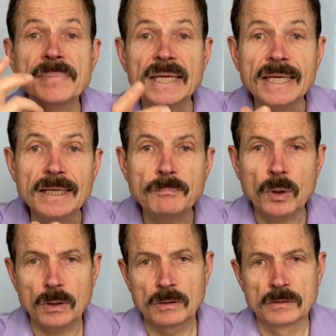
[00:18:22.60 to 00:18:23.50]

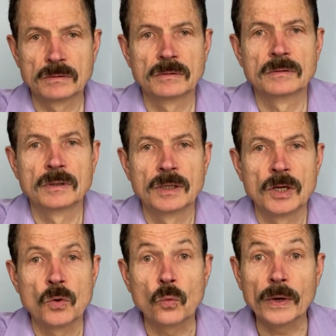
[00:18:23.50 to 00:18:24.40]
People.
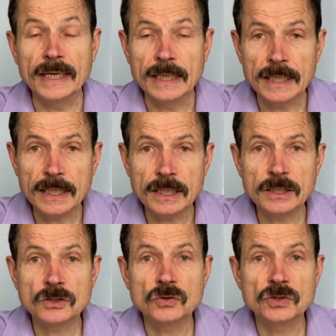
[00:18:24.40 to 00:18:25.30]
We
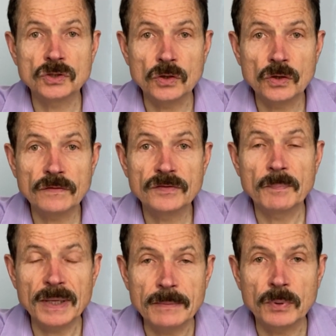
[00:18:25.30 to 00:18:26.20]
need to serve the
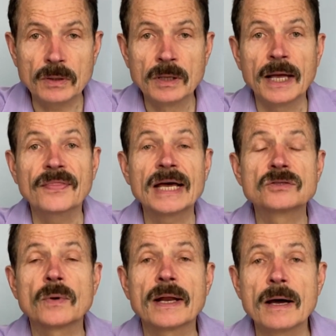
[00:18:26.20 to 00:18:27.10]
people. That's
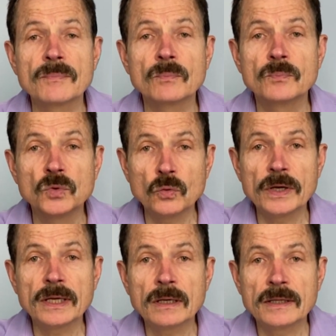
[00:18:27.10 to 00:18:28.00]
what I'm
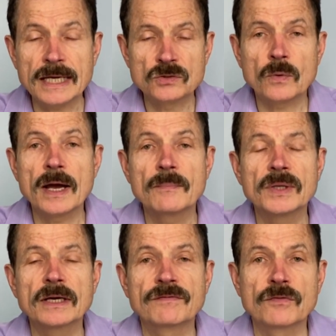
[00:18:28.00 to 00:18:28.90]
doing. That's why I'm
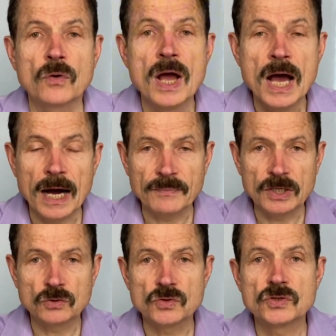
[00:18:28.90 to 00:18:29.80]
here for. I'm here
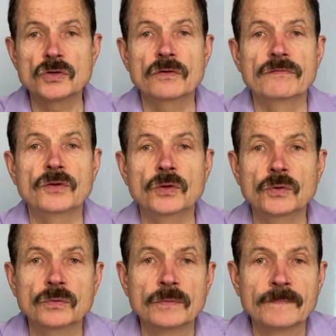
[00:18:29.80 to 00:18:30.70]
to serve
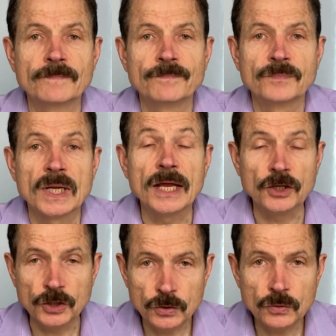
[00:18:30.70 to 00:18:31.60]
you. And
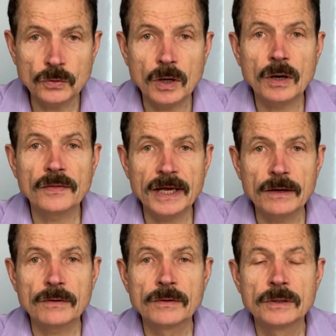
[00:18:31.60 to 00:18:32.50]
you are
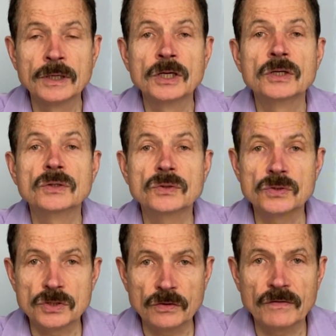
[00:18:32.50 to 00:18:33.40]
there to
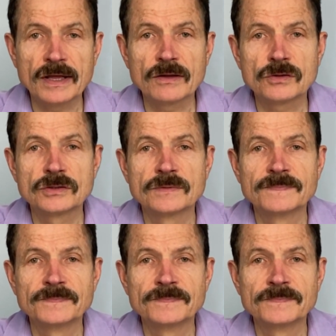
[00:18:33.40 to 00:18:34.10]
serve others.